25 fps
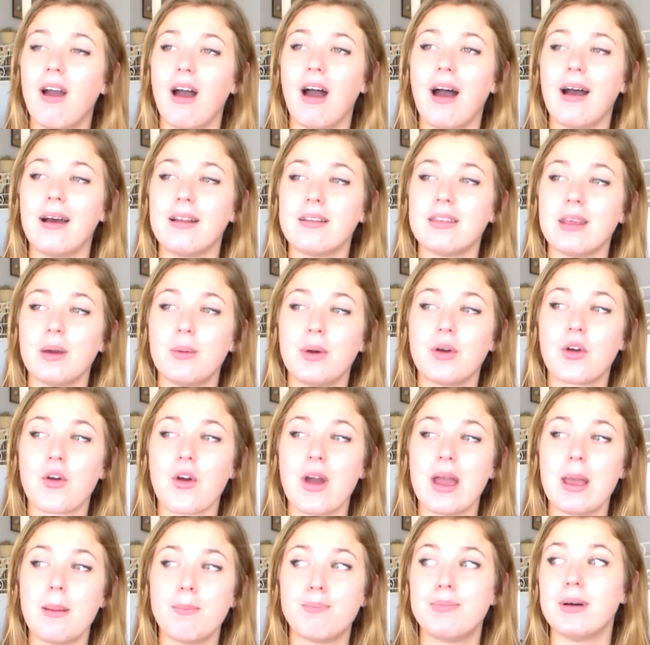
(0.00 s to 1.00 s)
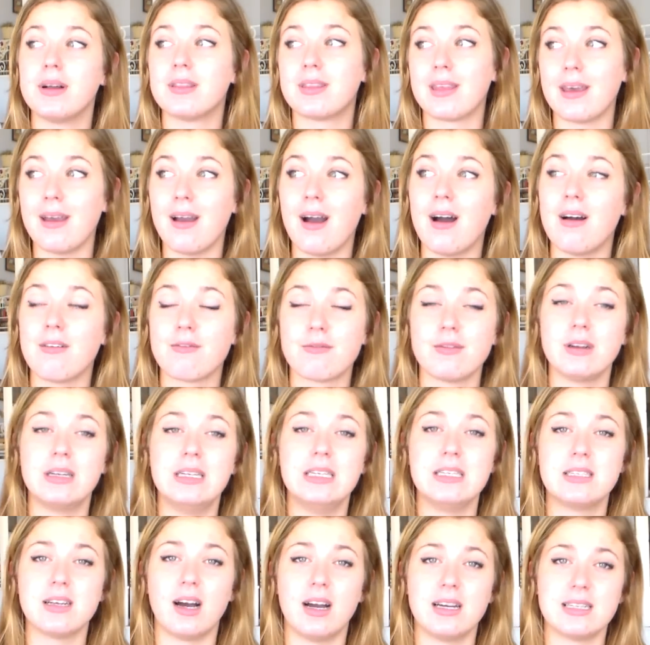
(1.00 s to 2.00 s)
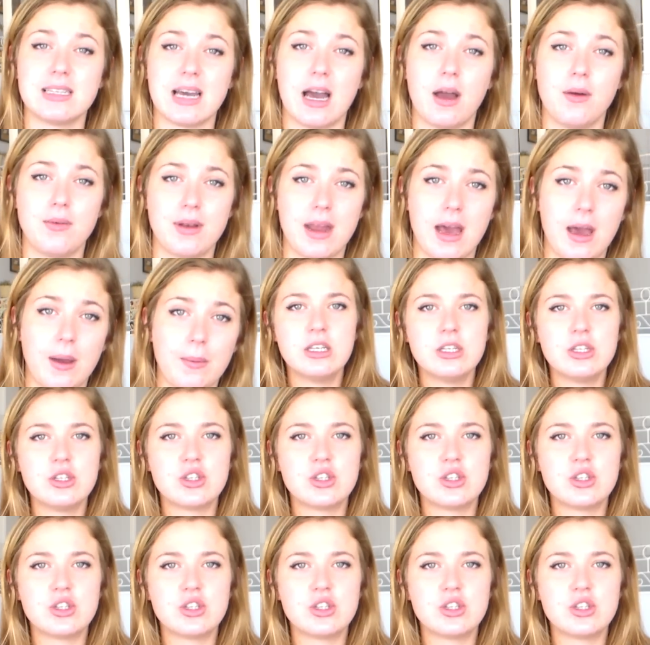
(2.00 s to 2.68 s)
And they were great, but they have really died out now.